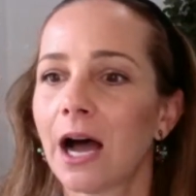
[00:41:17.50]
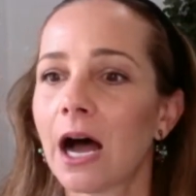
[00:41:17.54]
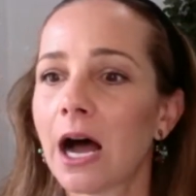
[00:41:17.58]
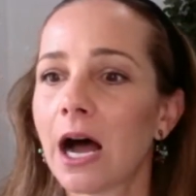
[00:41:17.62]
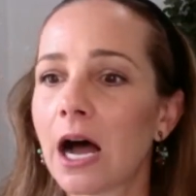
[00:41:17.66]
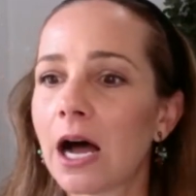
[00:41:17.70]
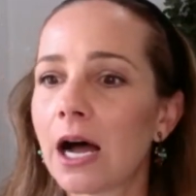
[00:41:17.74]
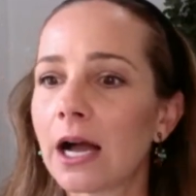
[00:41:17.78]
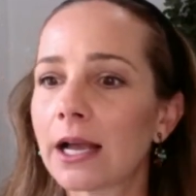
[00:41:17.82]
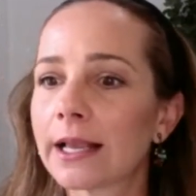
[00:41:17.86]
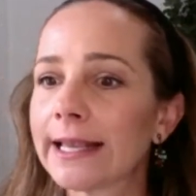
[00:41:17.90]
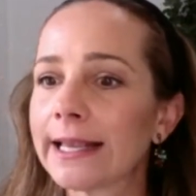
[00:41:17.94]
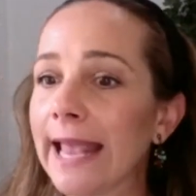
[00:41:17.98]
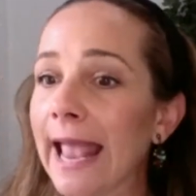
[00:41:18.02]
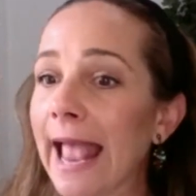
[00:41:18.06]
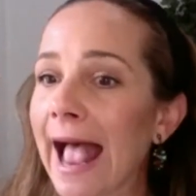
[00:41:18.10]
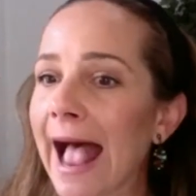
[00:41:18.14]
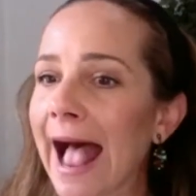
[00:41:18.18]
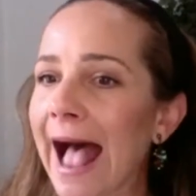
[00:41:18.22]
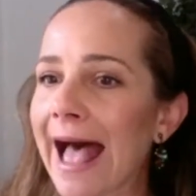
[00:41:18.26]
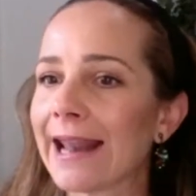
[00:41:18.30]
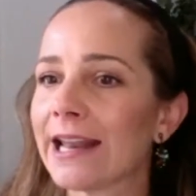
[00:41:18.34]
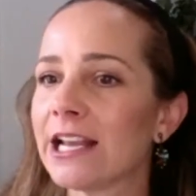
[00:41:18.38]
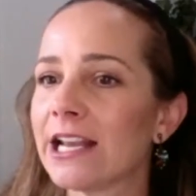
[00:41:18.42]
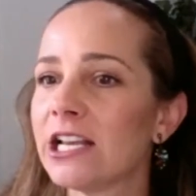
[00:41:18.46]
Uh,
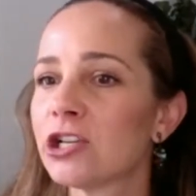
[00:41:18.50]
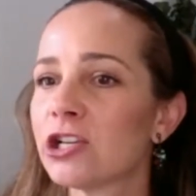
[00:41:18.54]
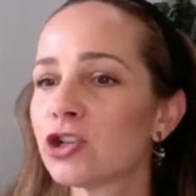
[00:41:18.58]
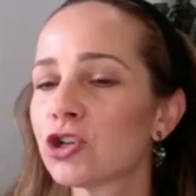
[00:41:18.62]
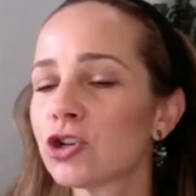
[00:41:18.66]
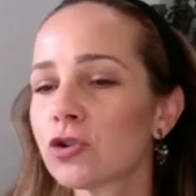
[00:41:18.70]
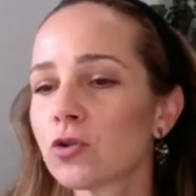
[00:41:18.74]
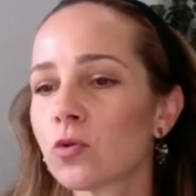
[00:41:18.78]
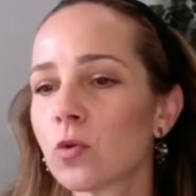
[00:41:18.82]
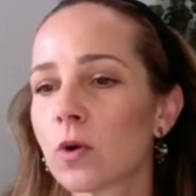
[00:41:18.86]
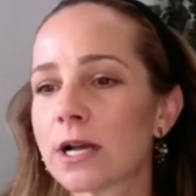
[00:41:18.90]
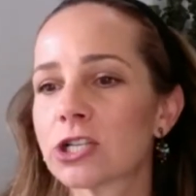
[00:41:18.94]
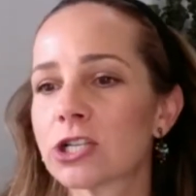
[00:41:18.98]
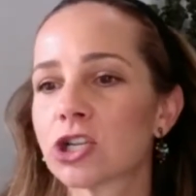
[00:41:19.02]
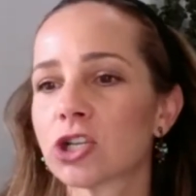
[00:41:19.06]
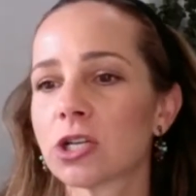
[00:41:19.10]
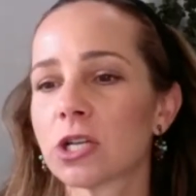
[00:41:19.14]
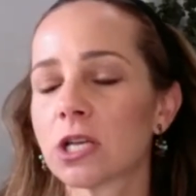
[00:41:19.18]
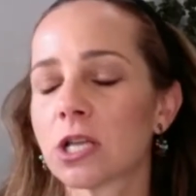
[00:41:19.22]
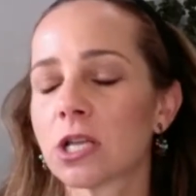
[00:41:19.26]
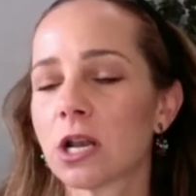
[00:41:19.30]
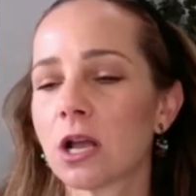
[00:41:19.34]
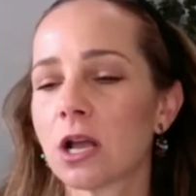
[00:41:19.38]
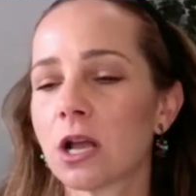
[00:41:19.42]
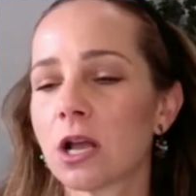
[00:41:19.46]
Kat, is your
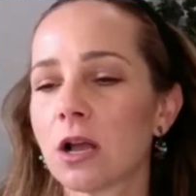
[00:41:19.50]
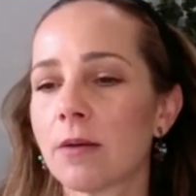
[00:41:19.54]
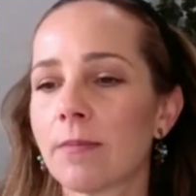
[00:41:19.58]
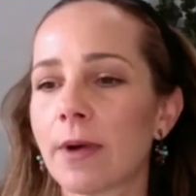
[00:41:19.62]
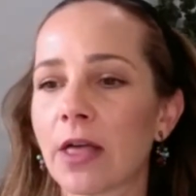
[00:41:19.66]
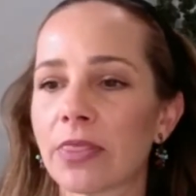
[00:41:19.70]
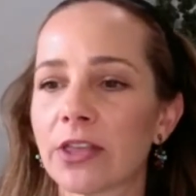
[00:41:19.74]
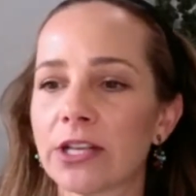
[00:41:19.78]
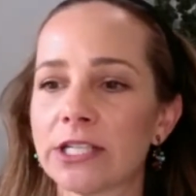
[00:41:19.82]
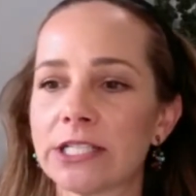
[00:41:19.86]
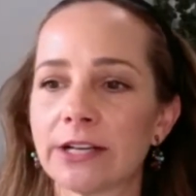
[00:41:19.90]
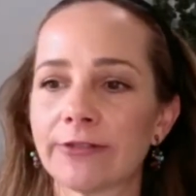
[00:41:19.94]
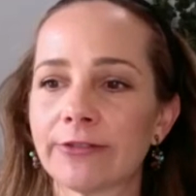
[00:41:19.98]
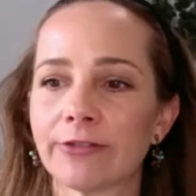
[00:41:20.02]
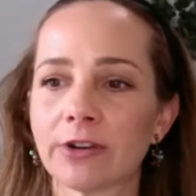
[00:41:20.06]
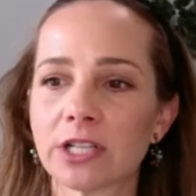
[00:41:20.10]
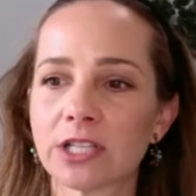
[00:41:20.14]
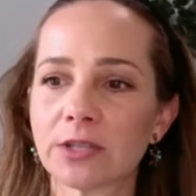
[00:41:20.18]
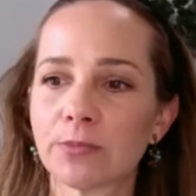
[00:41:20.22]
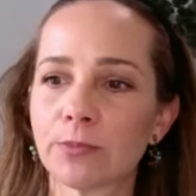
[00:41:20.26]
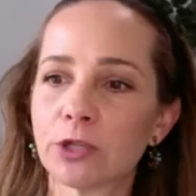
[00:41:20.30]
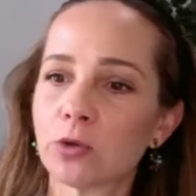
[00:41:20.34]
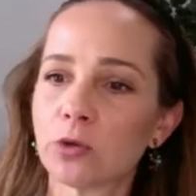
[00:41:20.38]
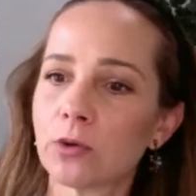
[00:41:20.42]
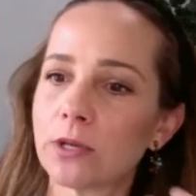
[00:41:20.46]
question about the
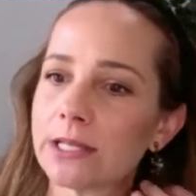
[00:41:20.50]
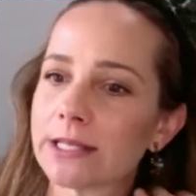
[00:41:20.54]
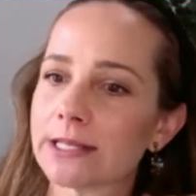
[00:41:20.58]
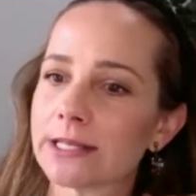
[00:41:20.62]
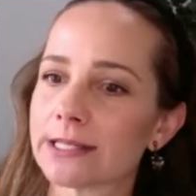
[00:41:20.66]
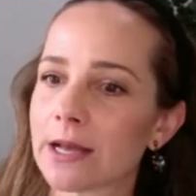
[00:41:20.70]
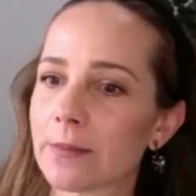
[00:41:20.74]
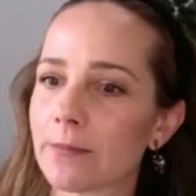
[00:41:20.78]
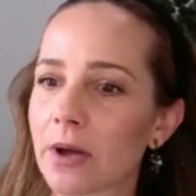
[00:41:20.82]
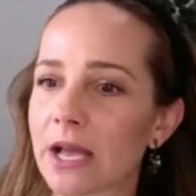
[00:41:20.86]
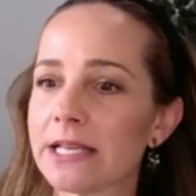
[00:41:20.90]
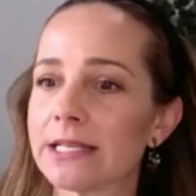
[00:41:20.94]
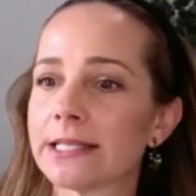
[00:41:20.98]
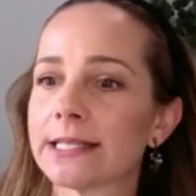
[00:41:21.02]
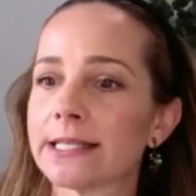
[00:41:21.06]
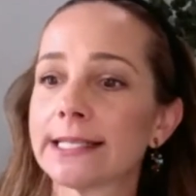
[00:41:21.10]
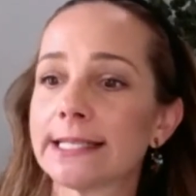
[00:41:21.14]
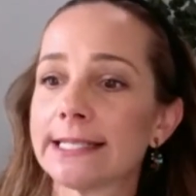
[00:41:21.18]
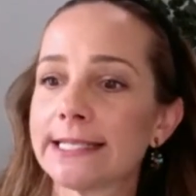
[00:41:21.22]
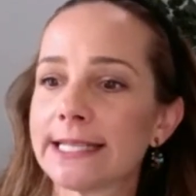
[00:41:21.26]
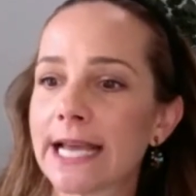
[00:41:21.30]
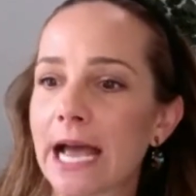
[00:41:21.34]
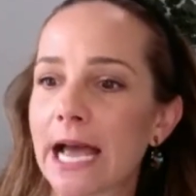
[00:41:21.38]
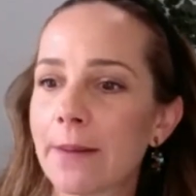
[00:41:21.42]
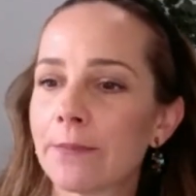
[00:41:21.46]
difference between step by
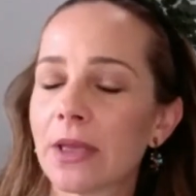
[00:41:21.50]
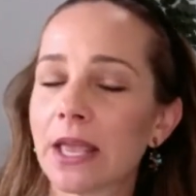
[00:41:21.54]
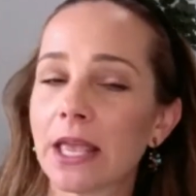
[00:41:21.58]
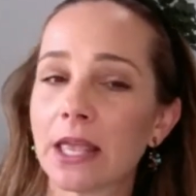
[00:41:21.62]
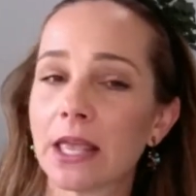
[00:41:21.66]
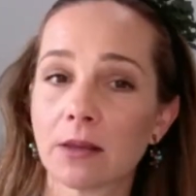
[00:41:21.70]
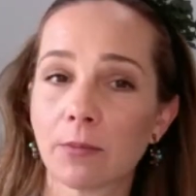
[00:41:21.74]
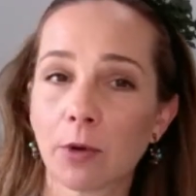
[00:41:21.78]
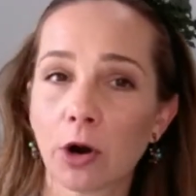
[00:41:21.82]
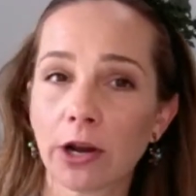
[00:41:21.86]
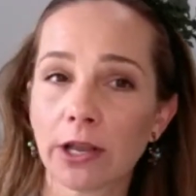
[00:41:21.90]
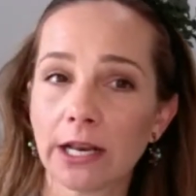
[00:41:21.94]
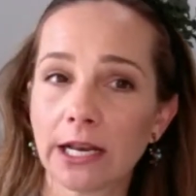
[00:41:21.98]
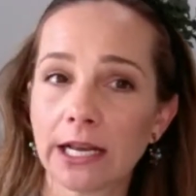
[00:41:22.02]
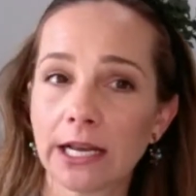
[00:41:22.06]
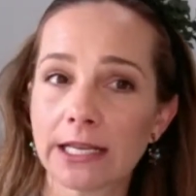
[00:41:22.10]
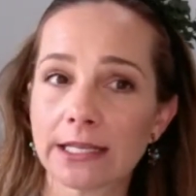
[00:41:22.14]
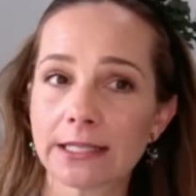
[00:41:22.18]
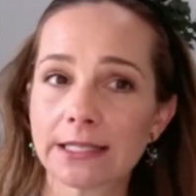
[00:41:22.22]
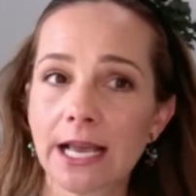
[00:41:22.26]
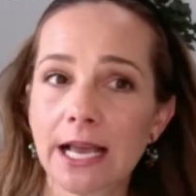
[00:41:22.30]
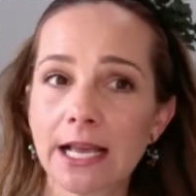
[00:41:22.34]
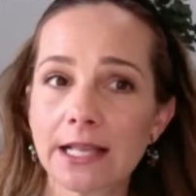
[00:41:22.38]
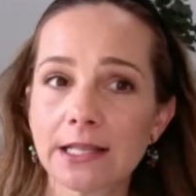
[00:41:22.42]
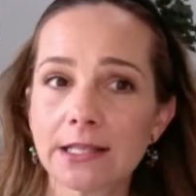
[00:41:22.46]
step and the marketing
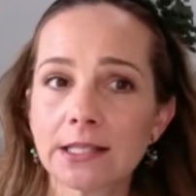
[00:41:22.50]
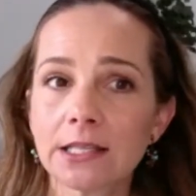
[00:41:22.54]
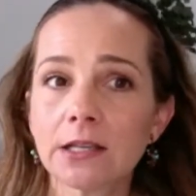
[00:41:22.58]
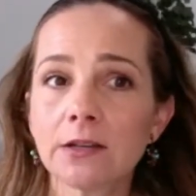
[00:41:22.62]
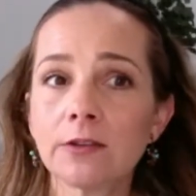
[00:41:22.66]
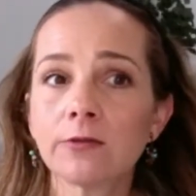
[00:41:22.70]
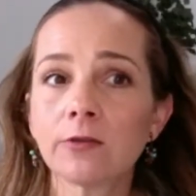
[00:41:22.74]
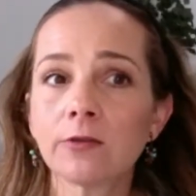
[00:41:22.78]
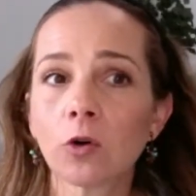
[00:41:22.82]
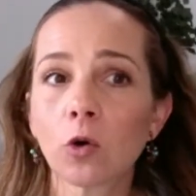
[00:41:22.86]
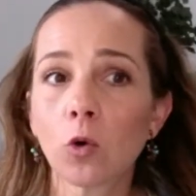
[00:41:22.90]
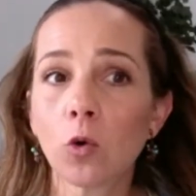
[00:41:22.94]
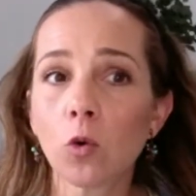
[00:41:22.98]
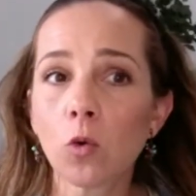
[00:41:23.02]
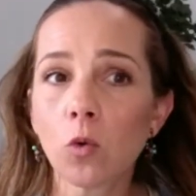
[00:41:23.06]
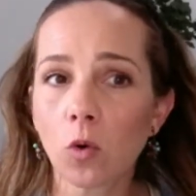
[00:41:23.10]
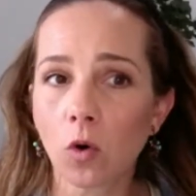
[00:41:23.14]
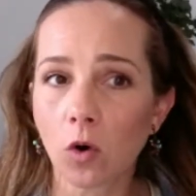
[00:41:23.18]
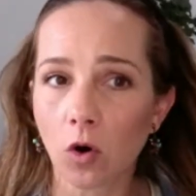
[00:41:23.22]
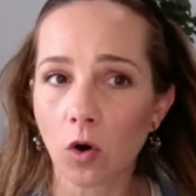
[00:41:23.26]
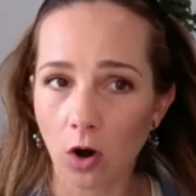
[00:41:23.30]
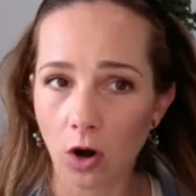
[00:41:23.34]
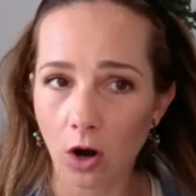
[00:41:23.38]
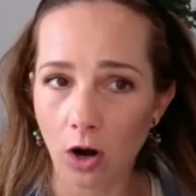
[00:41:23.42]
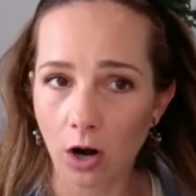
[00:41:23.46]
intensive
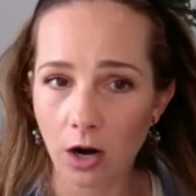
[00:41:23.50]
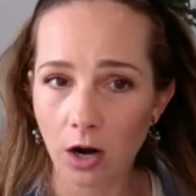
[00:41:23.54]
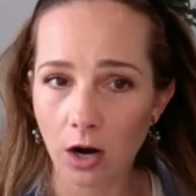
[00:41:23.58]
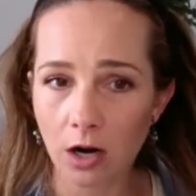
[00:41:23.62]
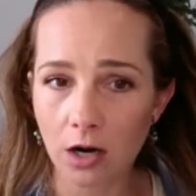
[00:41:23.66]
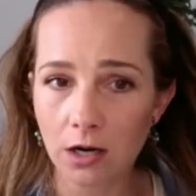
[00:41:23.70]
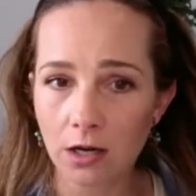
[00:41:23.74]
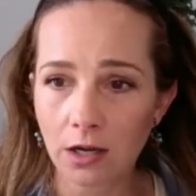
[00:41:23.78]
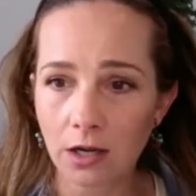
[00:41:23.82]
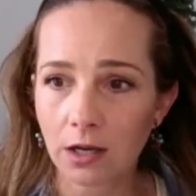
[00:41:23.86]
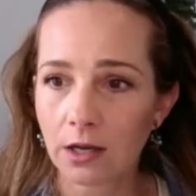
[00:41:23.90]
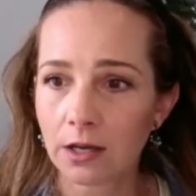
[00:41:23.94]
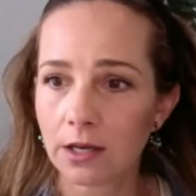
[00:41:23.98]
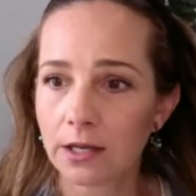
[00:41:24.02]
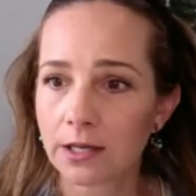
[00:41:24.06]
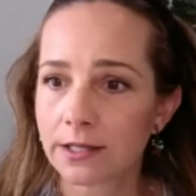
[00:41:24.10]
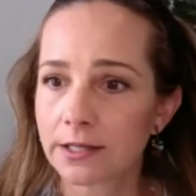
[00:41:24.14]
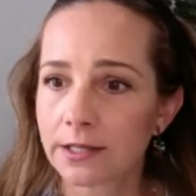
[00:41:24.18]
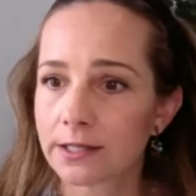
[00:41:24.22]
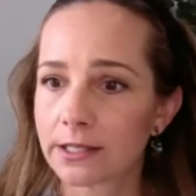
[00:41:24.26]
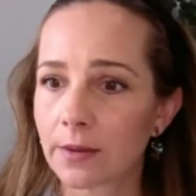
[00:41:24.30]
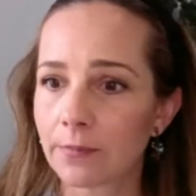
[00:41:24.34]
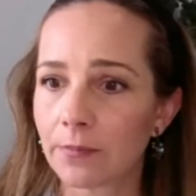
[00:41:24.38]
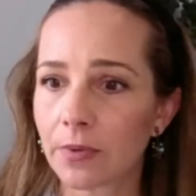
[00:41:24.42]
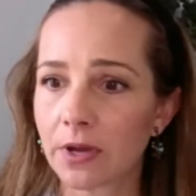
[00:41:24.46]
or
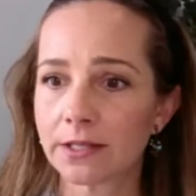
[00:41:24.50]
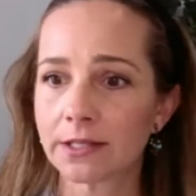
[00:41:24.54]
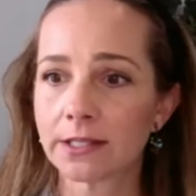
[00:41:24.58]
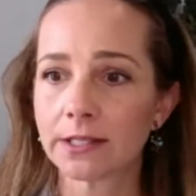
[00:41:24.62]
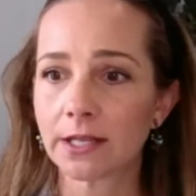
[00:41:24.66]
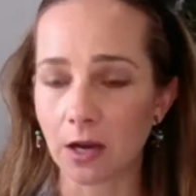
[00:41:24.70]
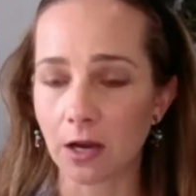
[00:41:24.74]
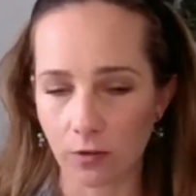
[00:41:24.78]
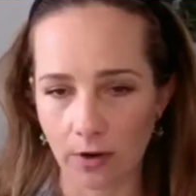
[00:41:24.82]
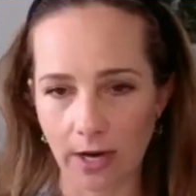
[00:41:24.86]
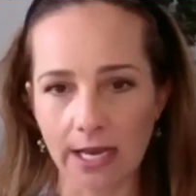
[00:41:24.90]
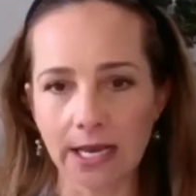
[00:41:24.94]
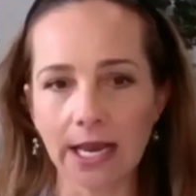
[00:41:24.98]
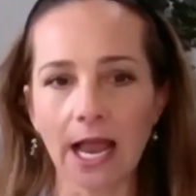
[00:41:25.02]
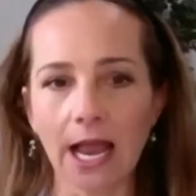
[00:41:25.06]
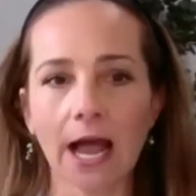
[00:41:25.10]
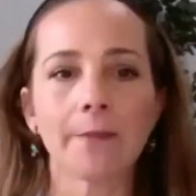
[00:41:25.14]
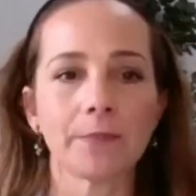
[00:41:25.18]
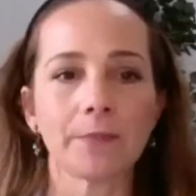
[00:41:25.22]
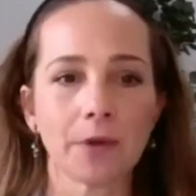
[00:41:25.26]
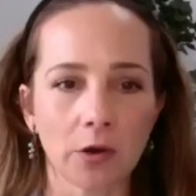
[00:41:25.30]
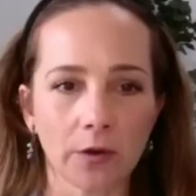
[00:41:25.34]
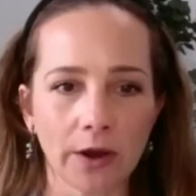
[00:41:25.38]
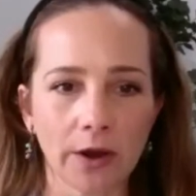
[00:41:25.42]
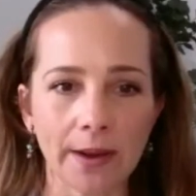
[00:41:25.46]
step by step? Okay, yeah,
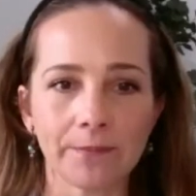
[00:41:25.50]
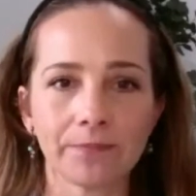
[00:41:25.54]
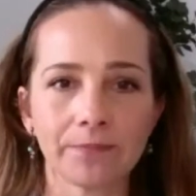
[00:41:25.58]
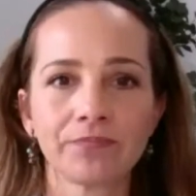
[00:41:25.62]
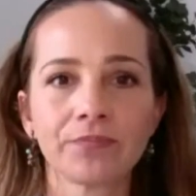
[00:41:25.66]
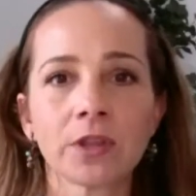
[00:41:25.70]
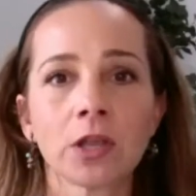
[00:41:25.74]
okay.